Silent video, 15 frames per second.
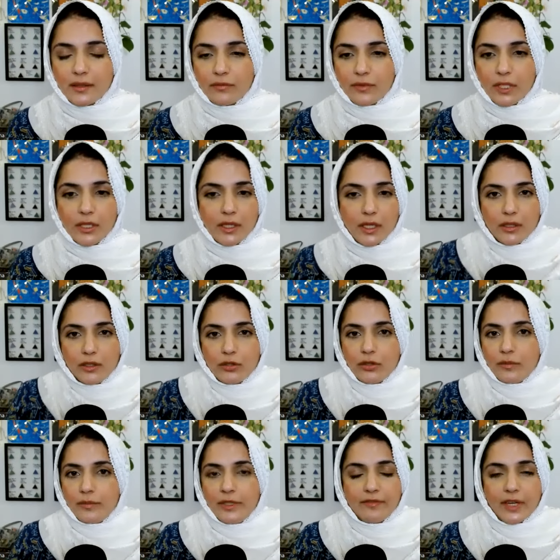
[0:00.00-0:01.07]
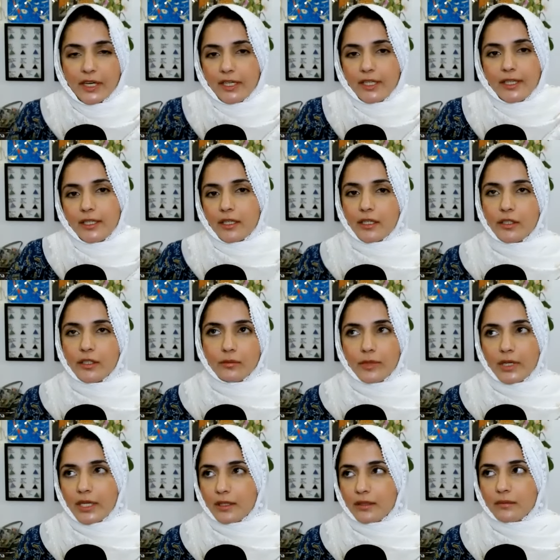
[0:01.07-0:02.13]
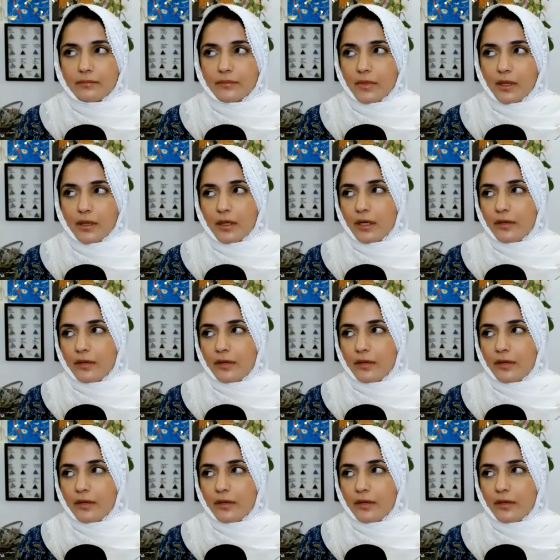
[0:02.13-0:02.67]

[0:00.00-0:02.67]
someone then you'll be very clear and you'll be like uh,